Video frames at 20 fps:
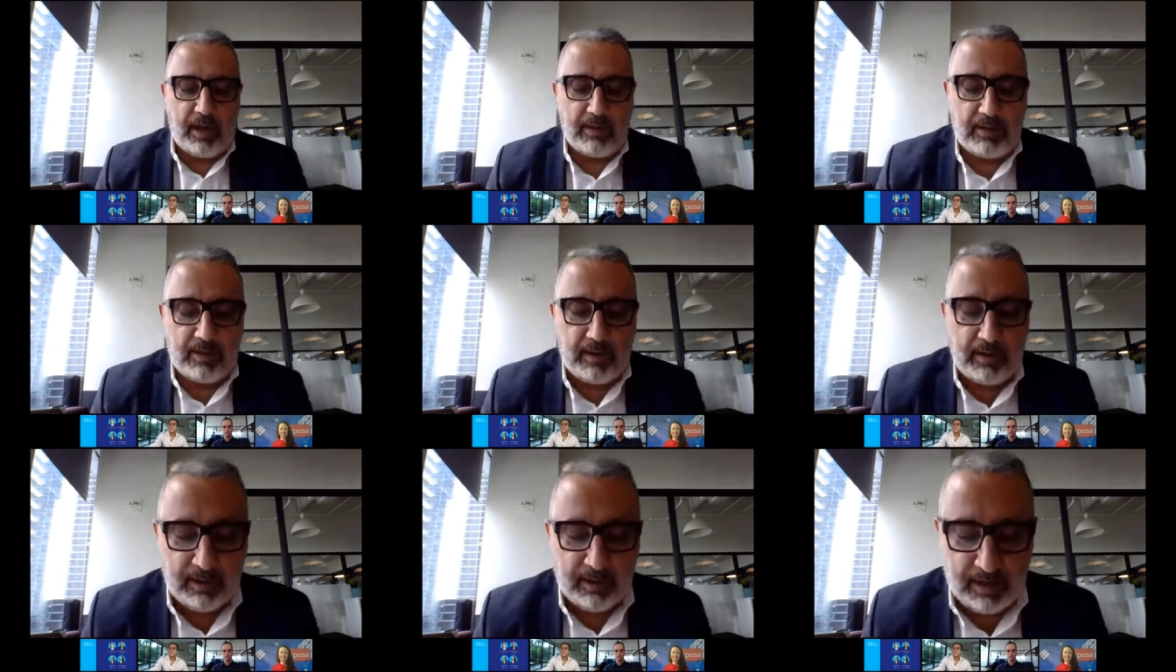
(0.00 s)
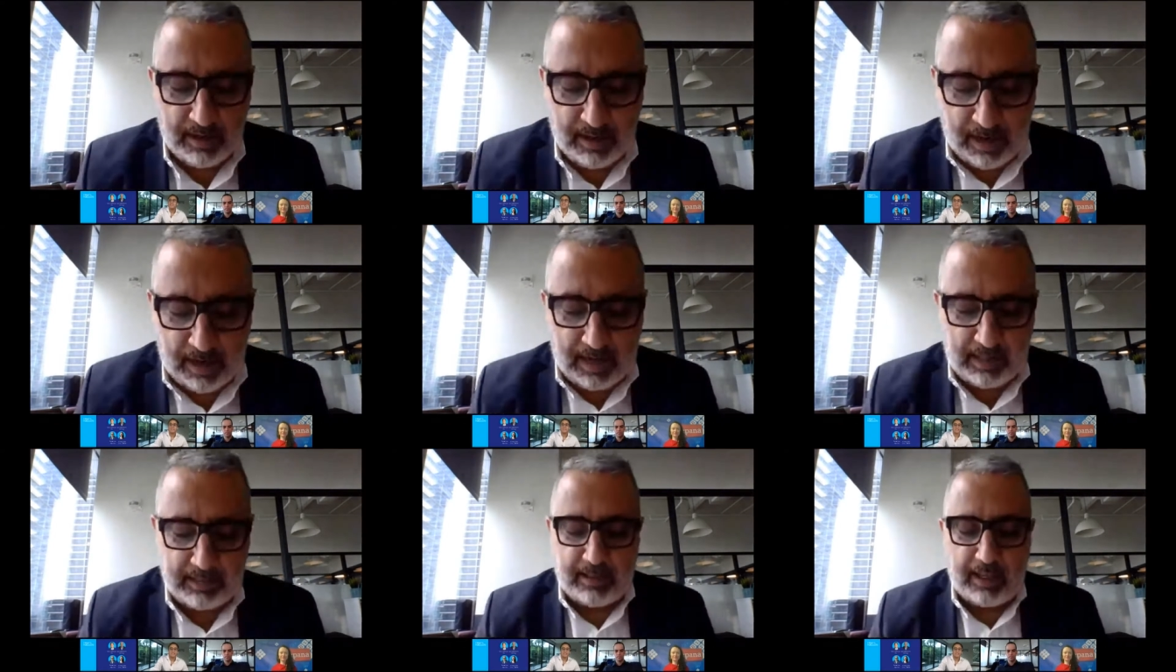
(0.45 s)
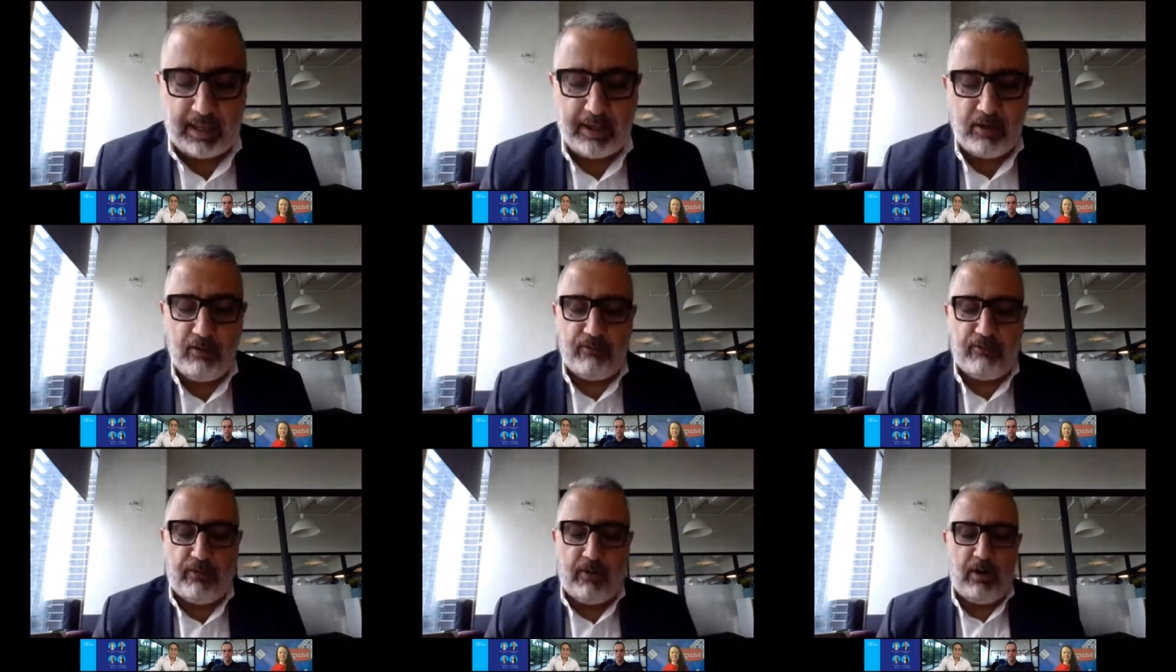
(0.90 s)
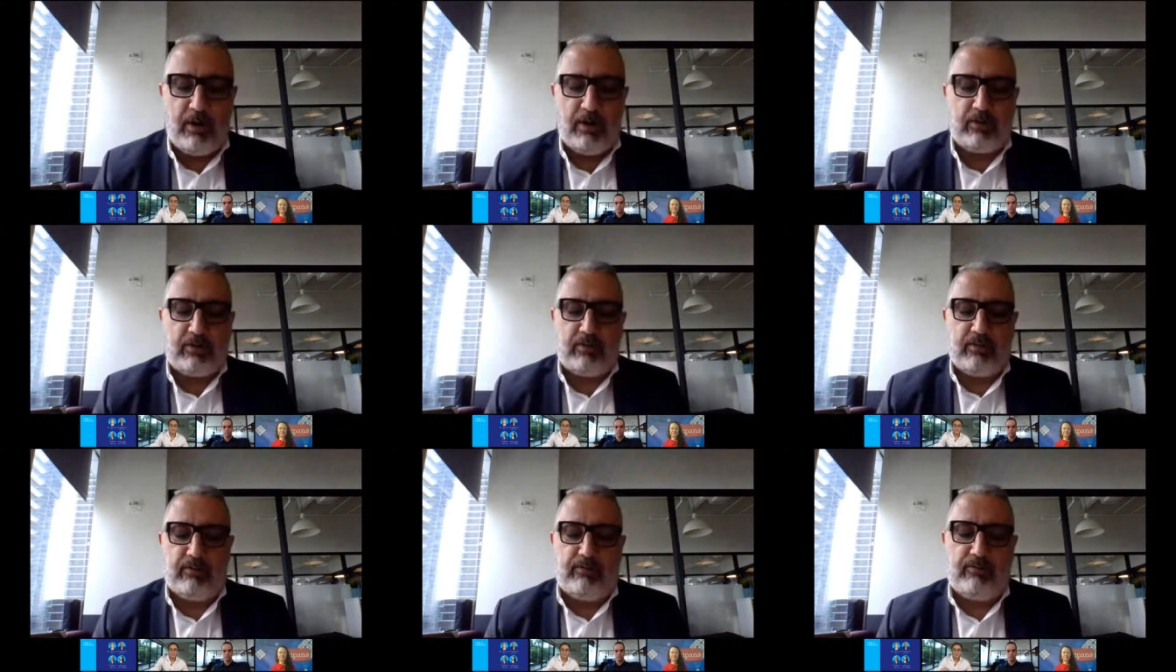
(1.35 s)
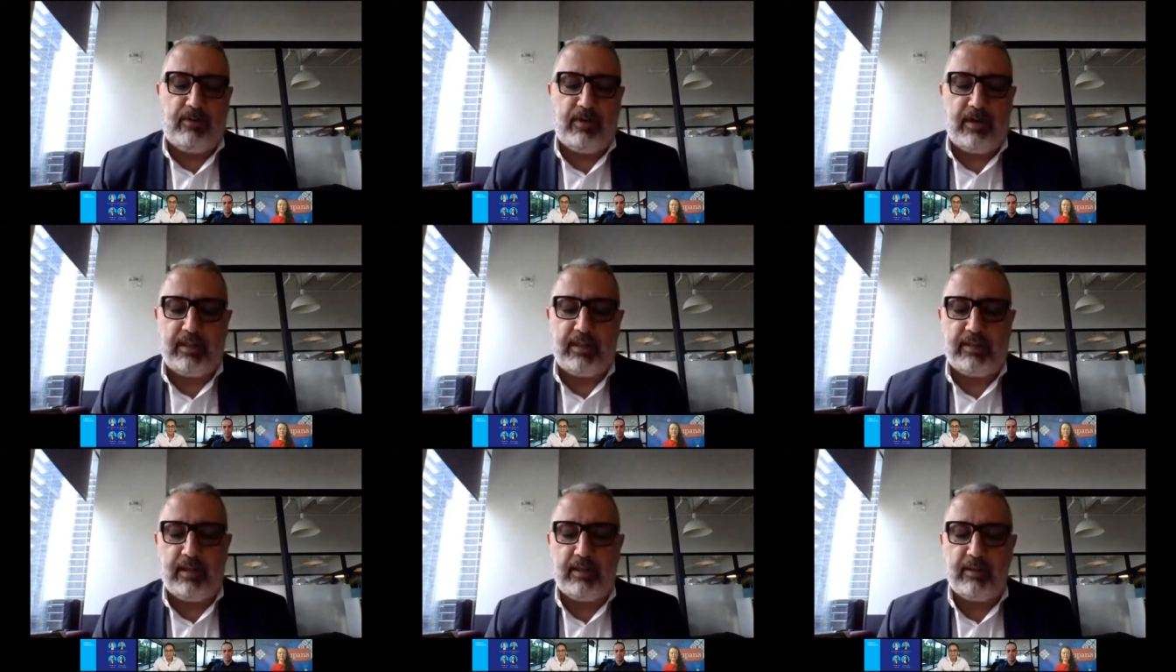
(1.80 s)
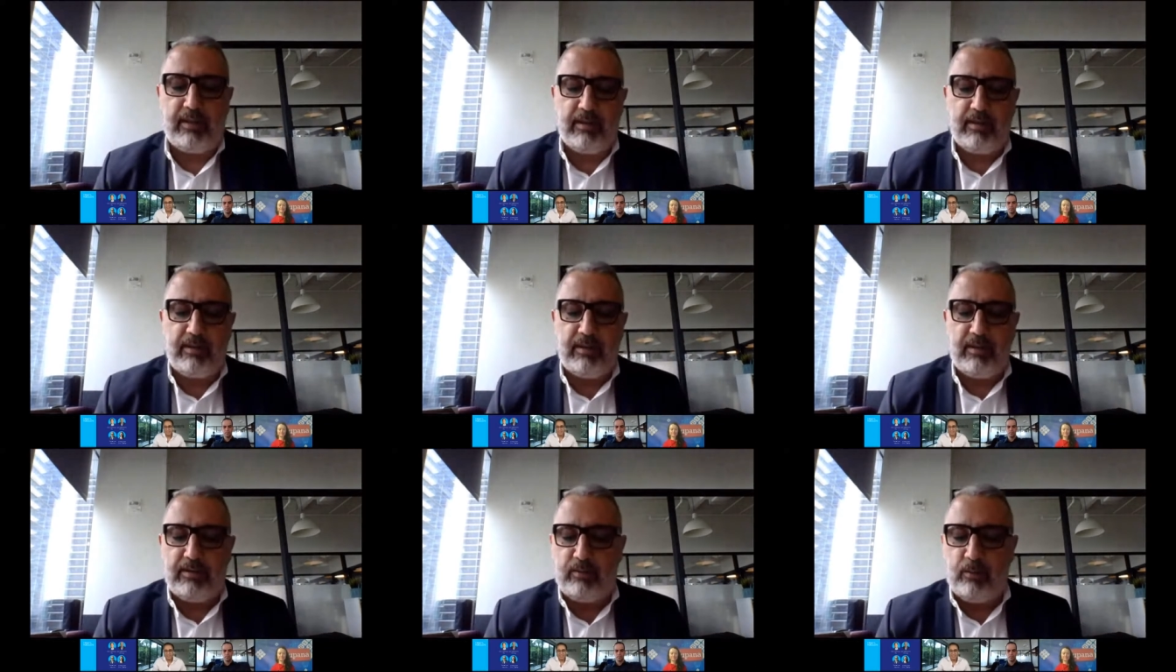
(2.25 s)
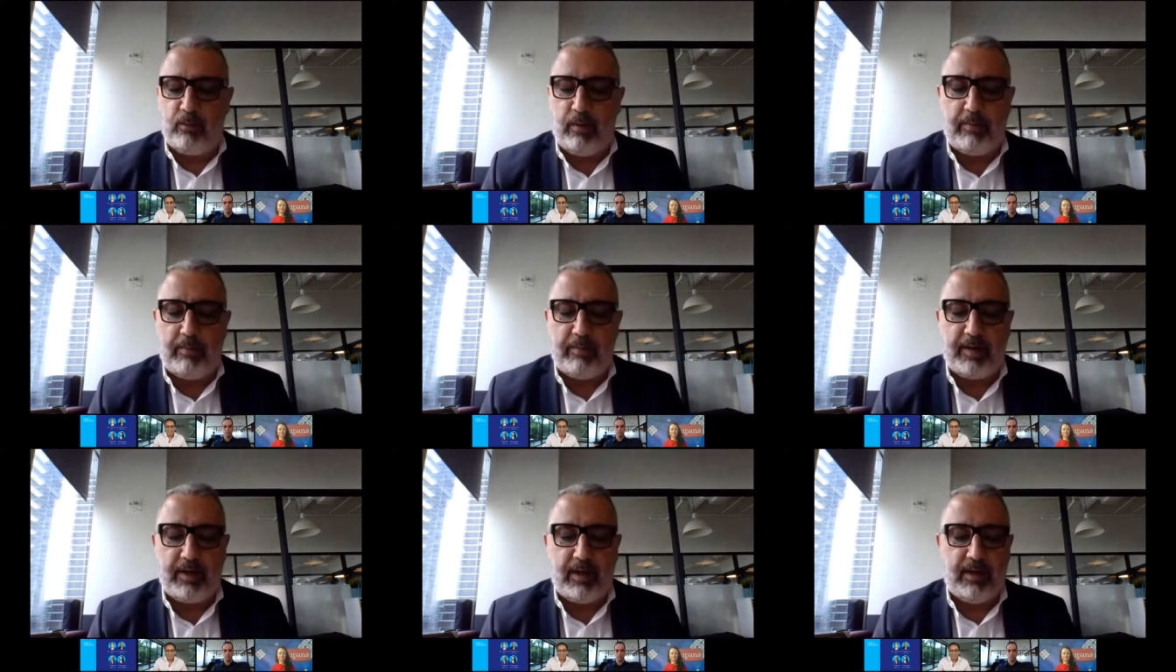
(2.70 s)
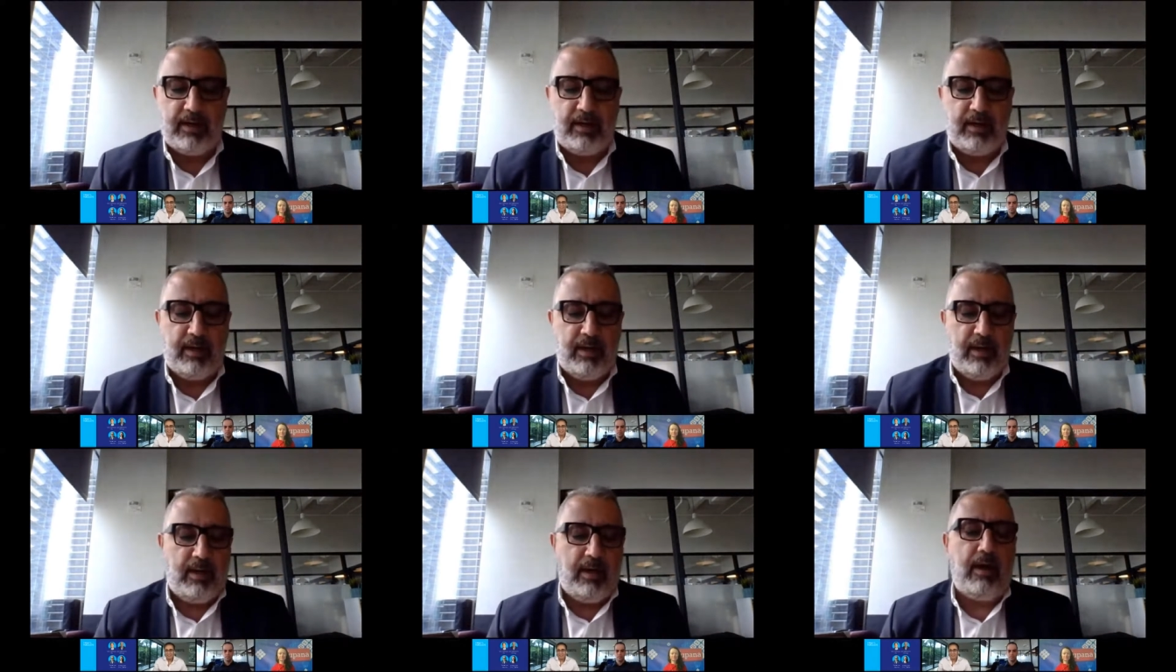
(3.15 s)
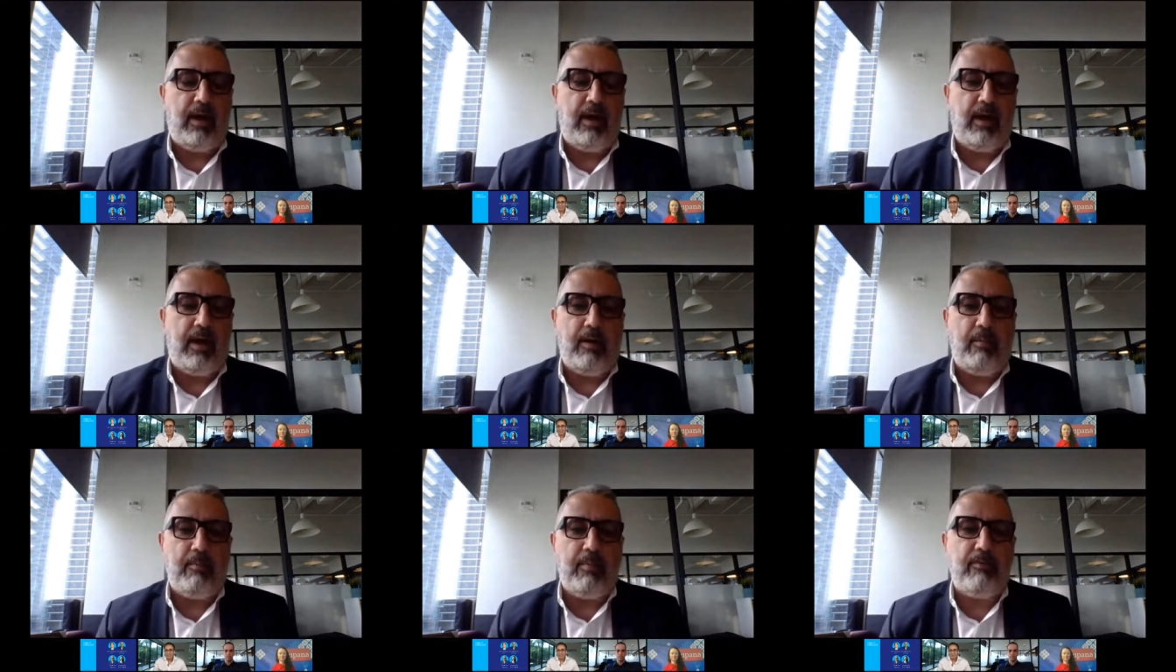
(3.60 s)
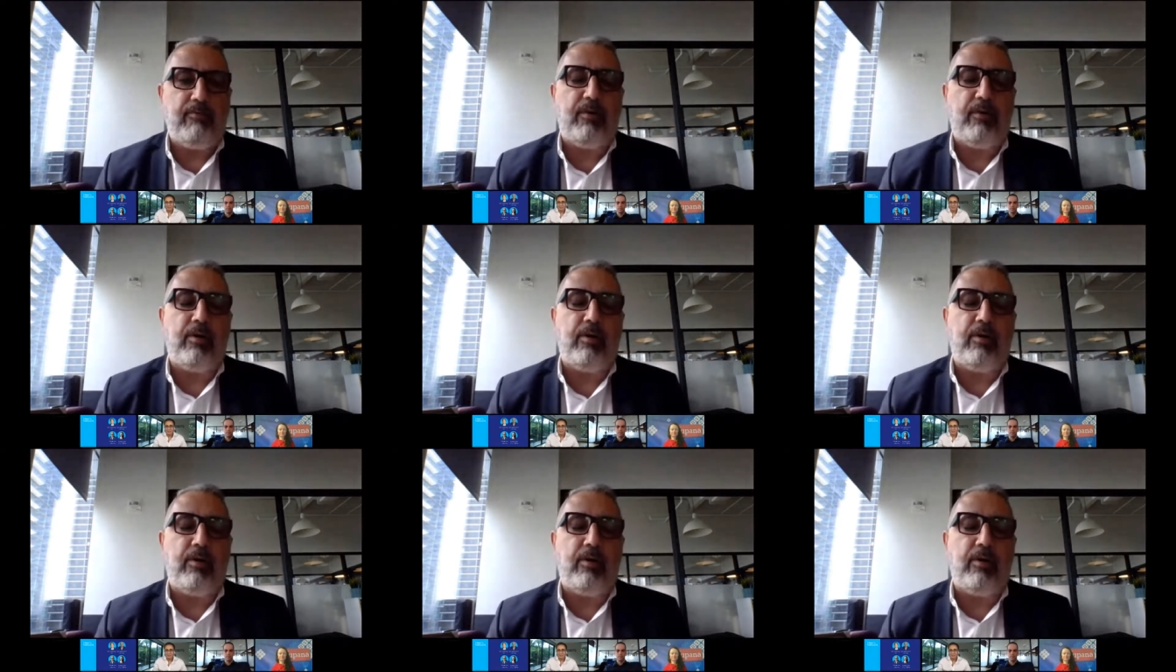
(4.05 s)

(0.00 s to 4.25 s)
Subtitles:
Thank you, Katie. Thank you, folks, for attending this webinar.